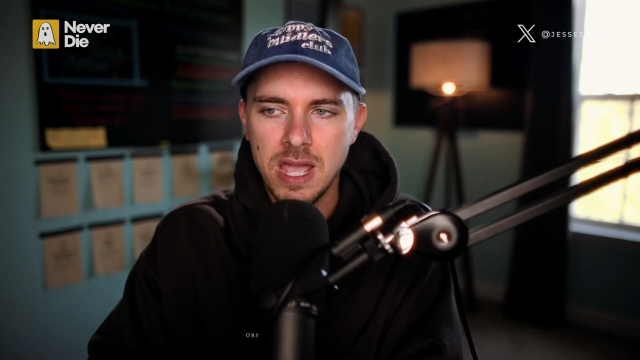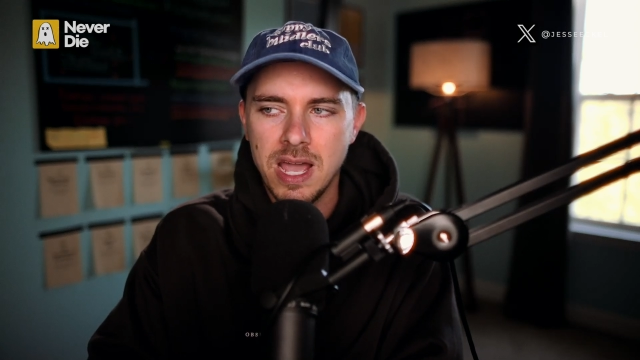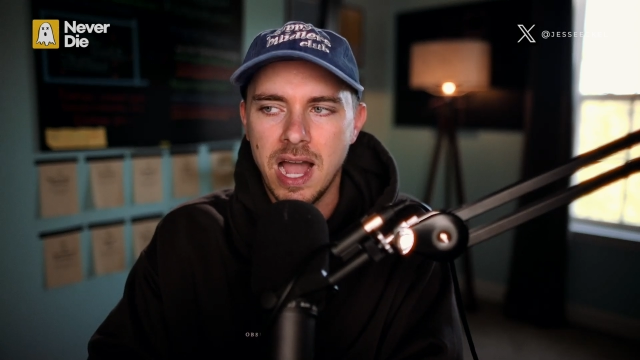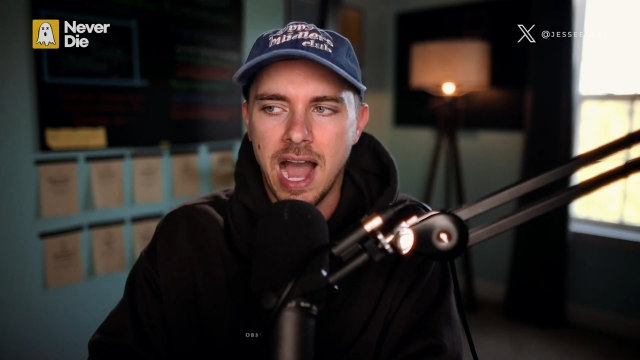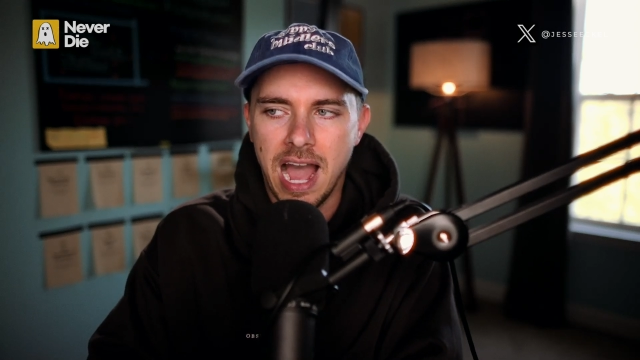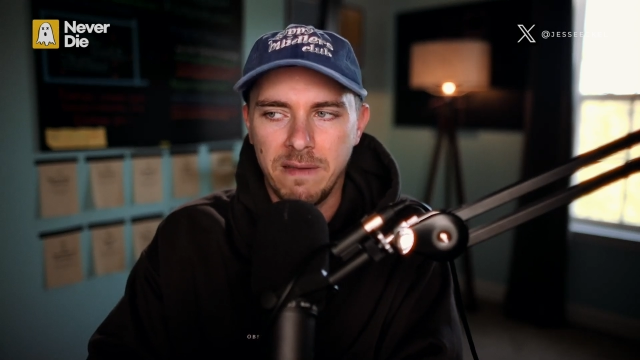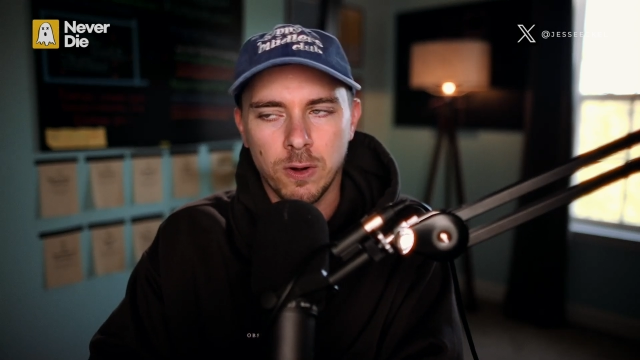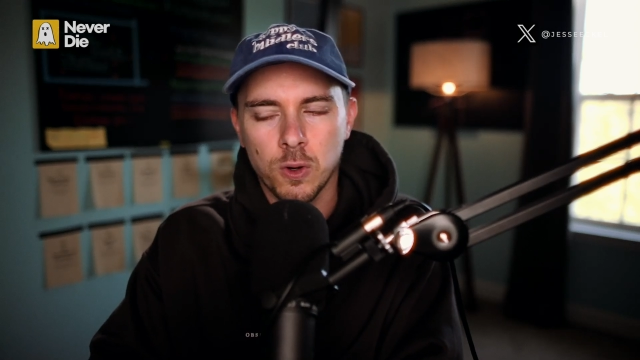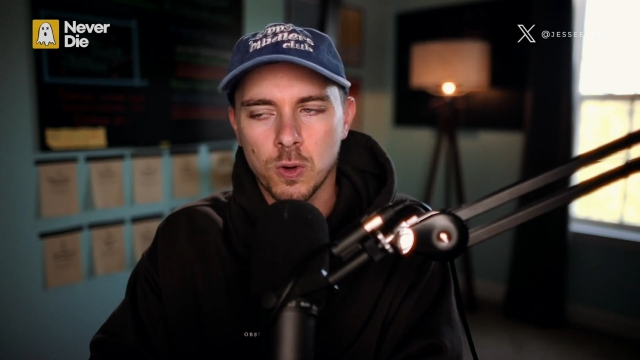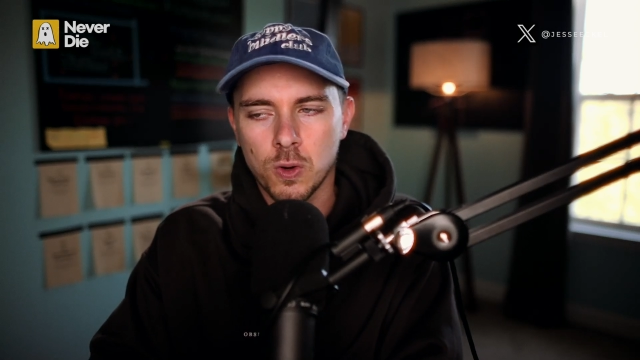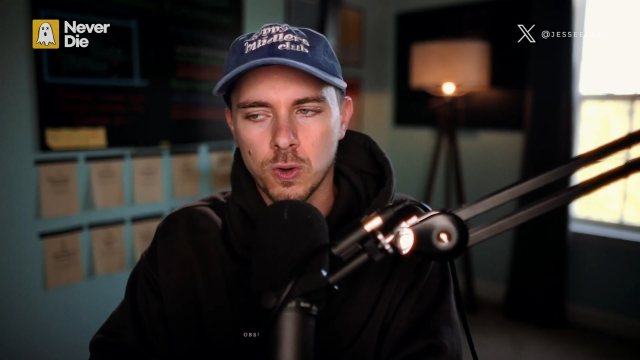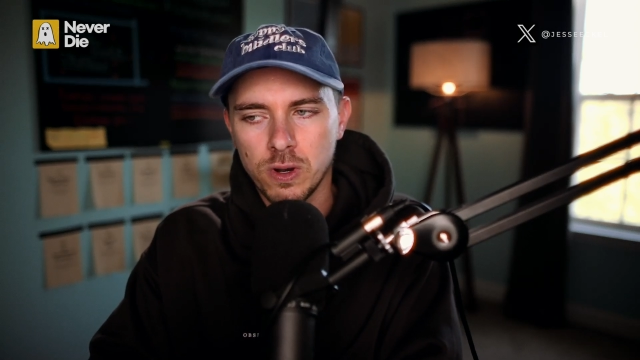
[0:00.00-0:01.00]
I've
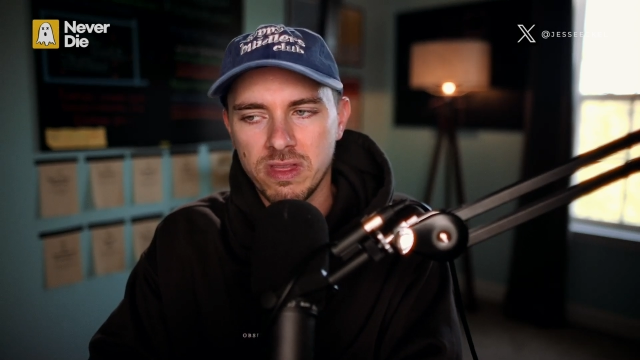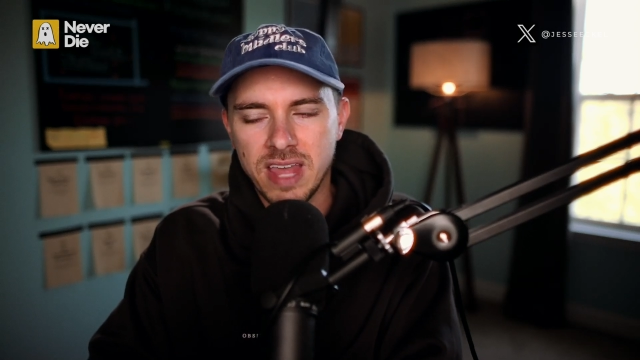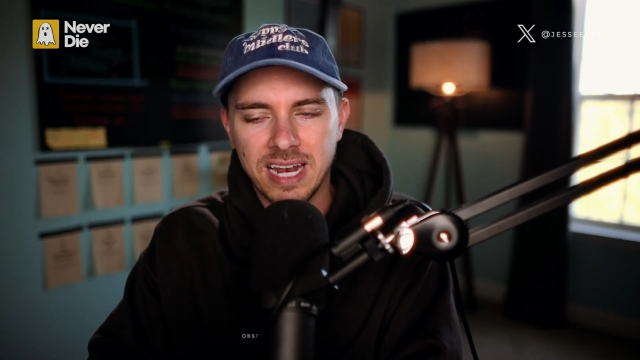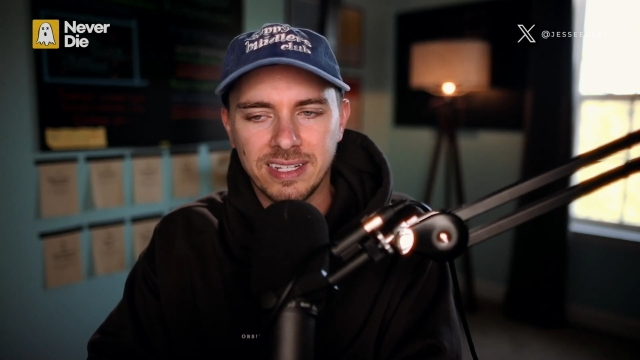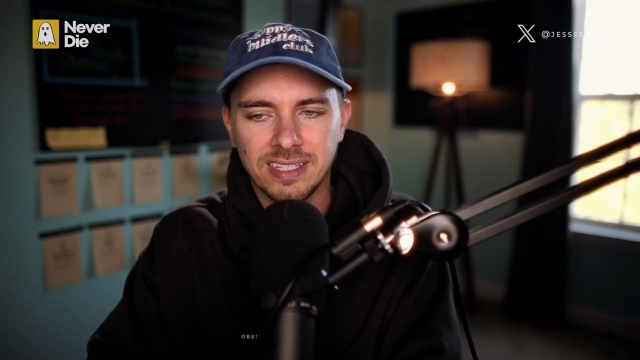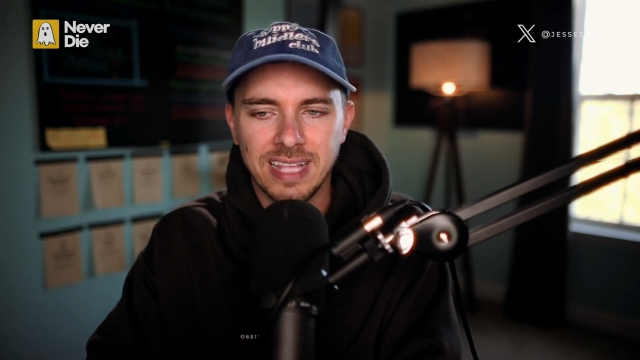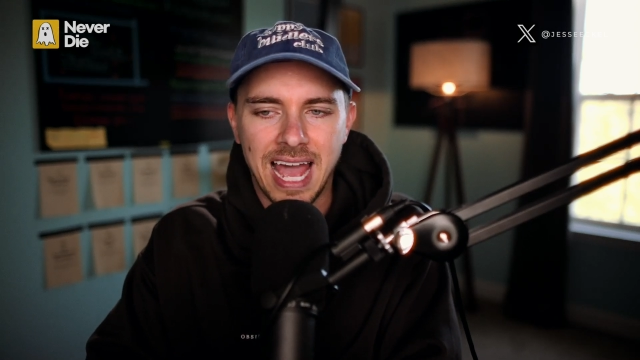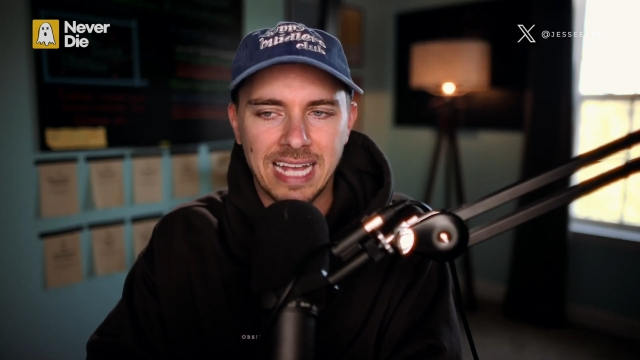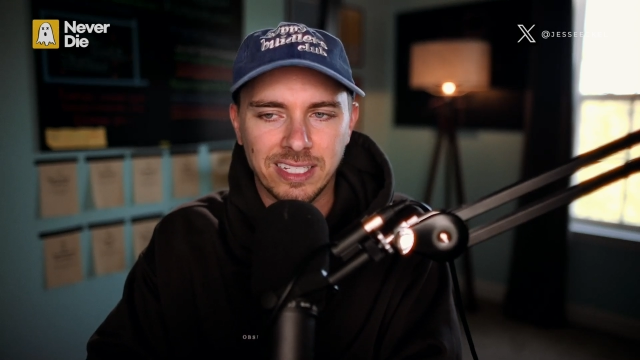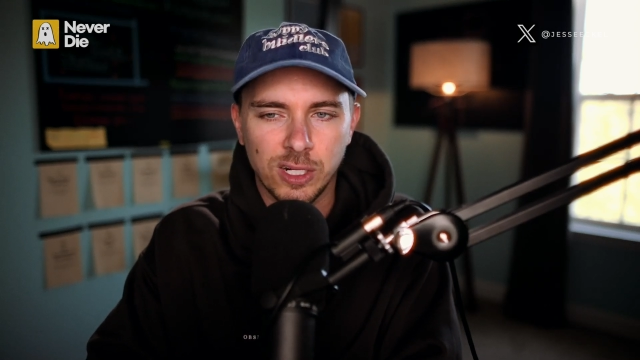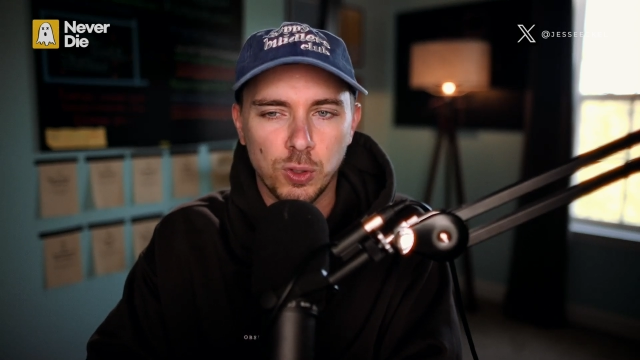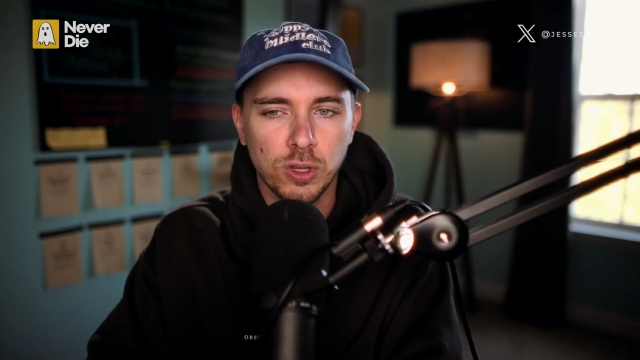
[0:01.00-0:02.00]
heard that it has
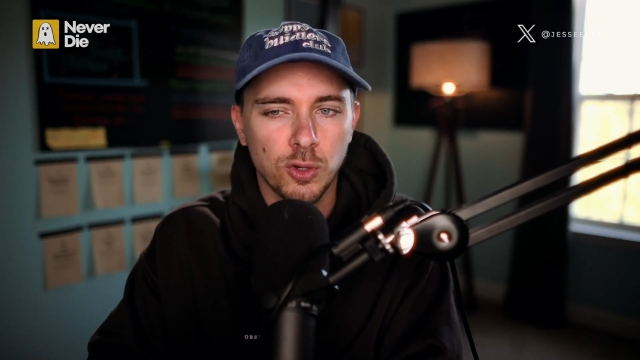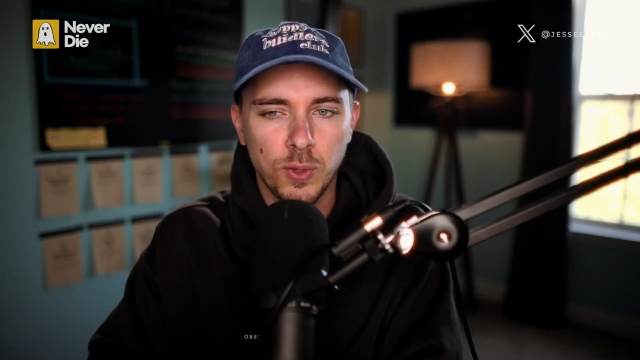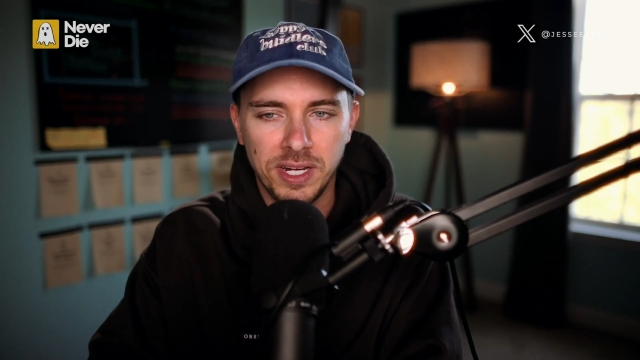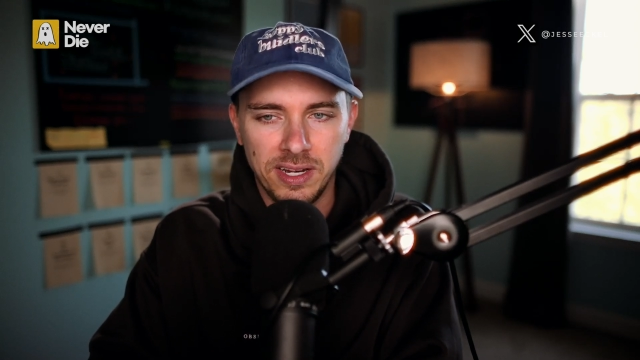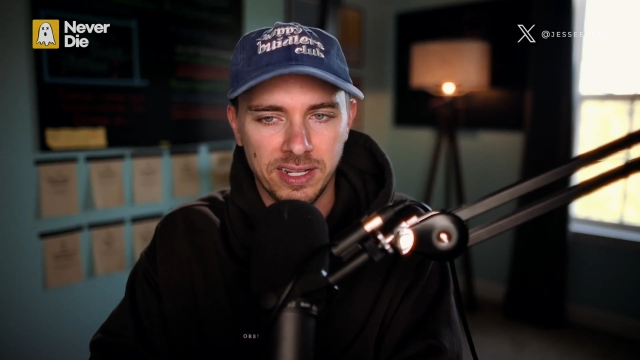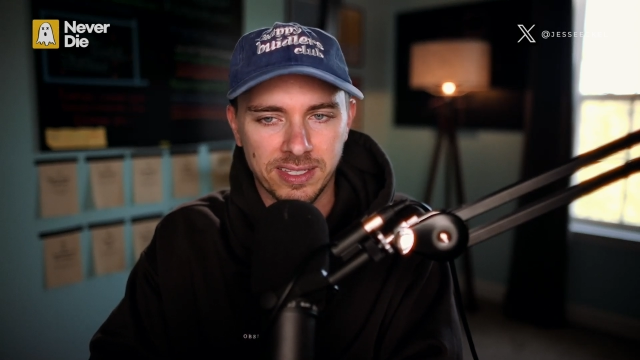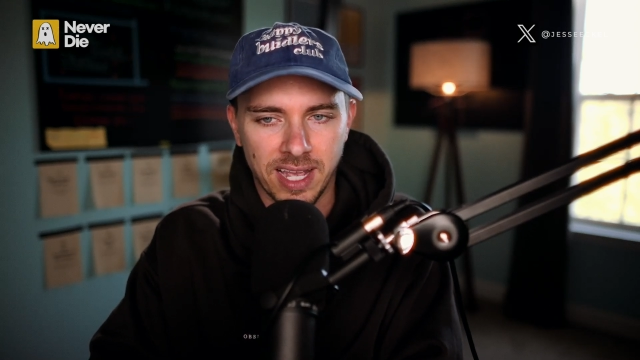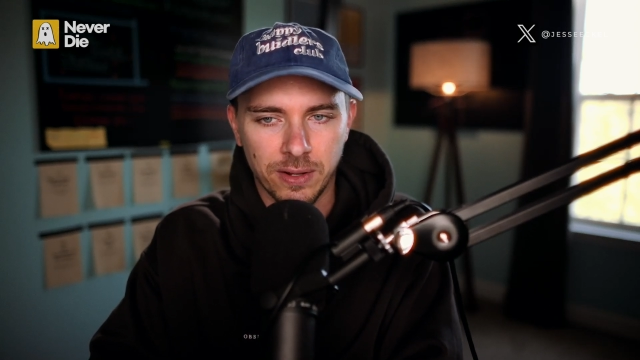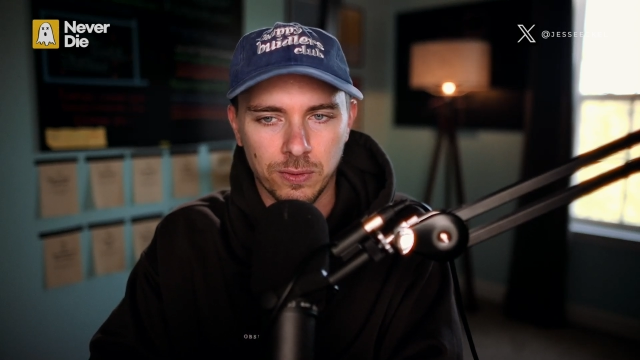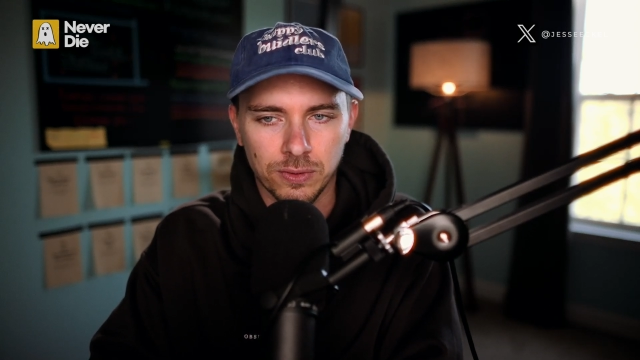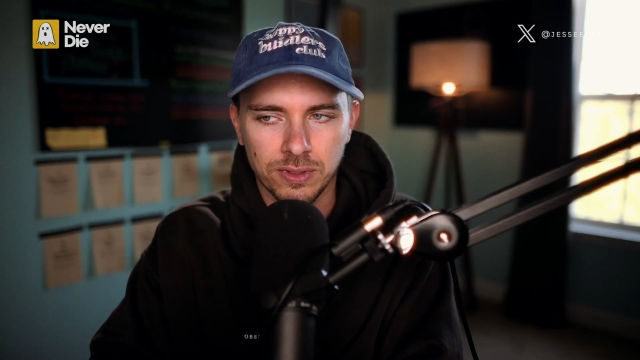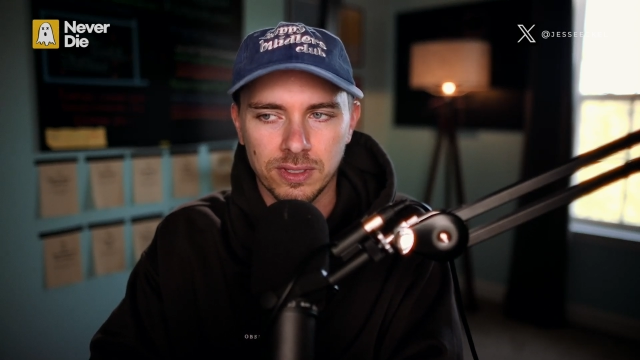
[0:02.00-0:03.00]
to do with liquidity
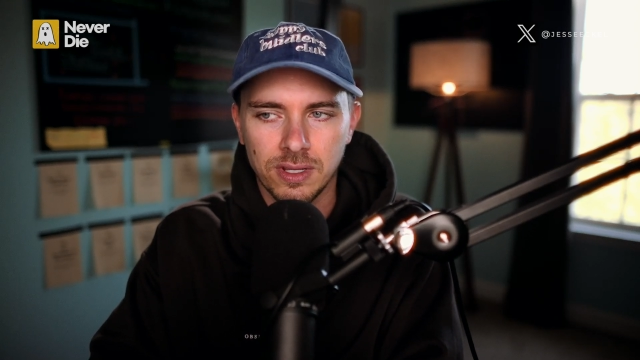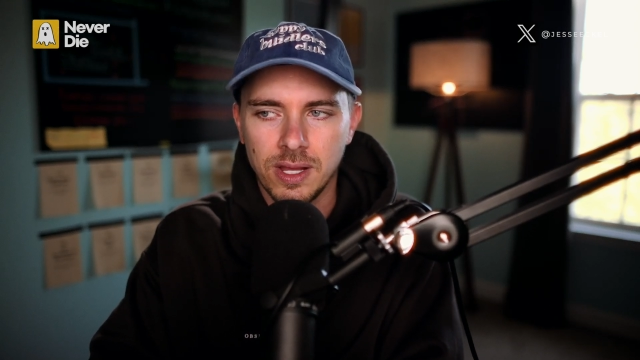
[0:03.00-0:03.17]
cycles